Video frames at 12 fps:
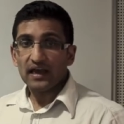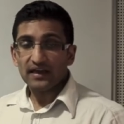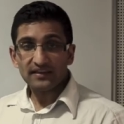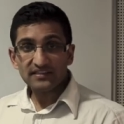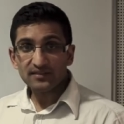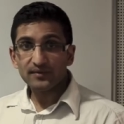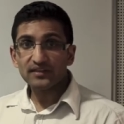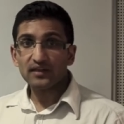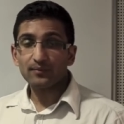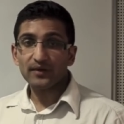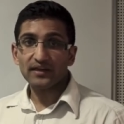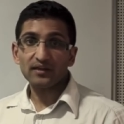and this can be
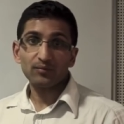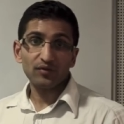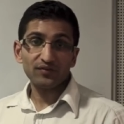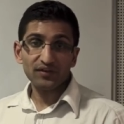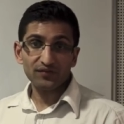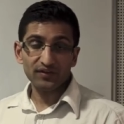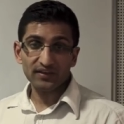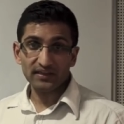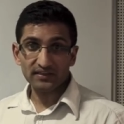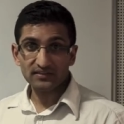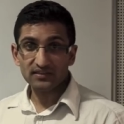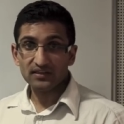done by a number of different
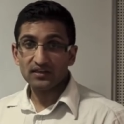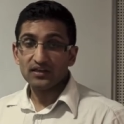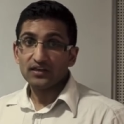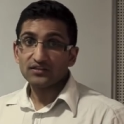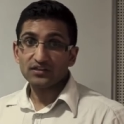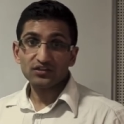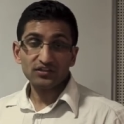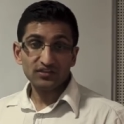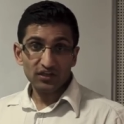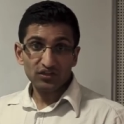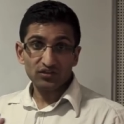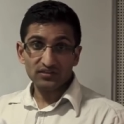things, such as
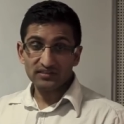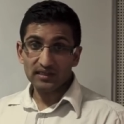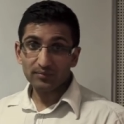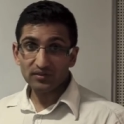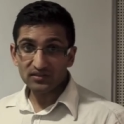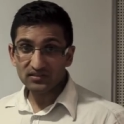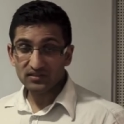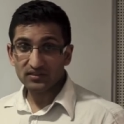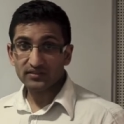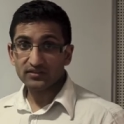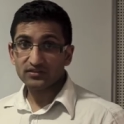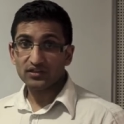surgical staples,
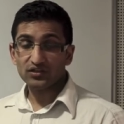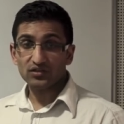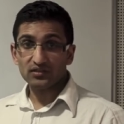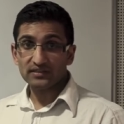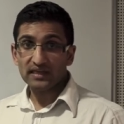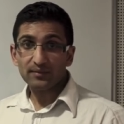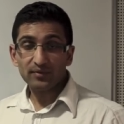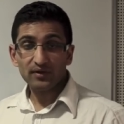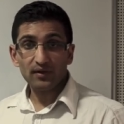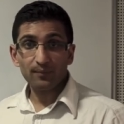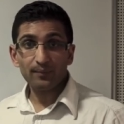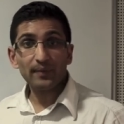surgical tape,
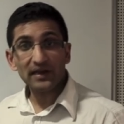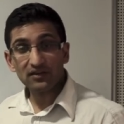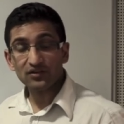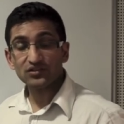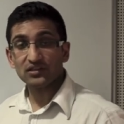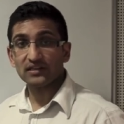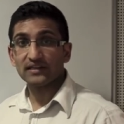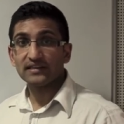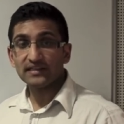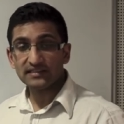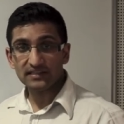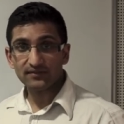biological
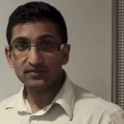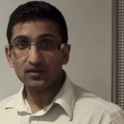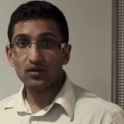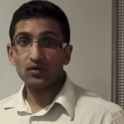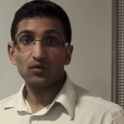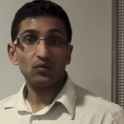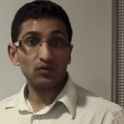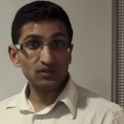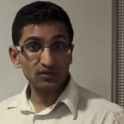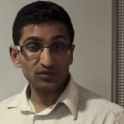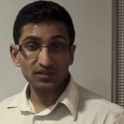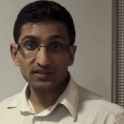adhesives, or
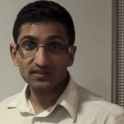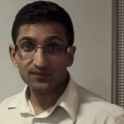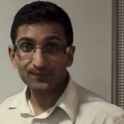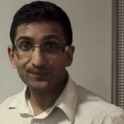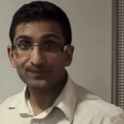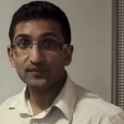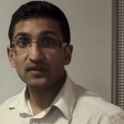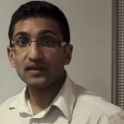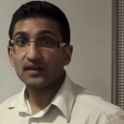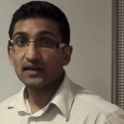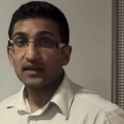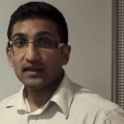sutures.
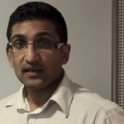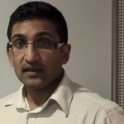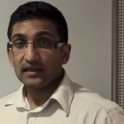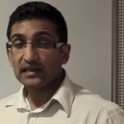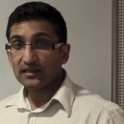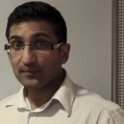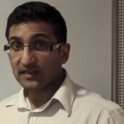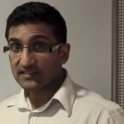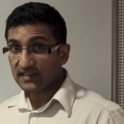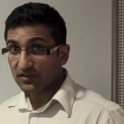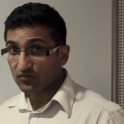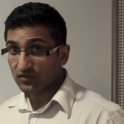Healing by
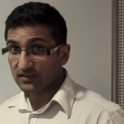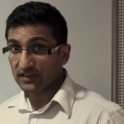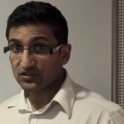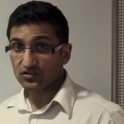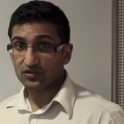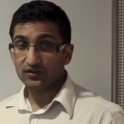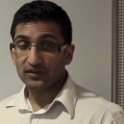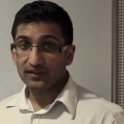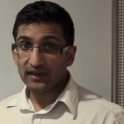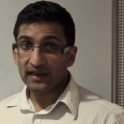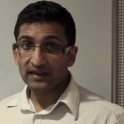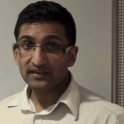secondary intention, on the
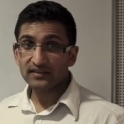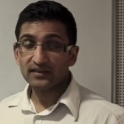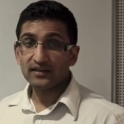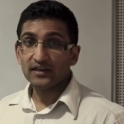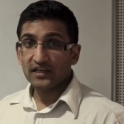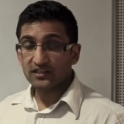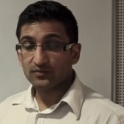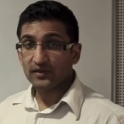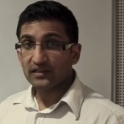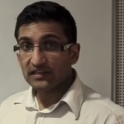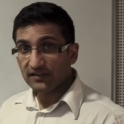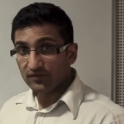other hand, is where
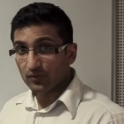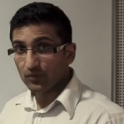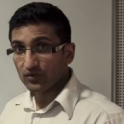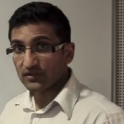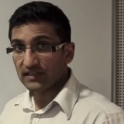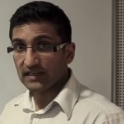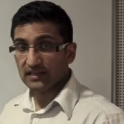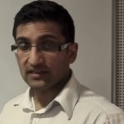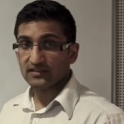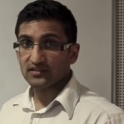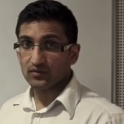you leave the wound to heal in its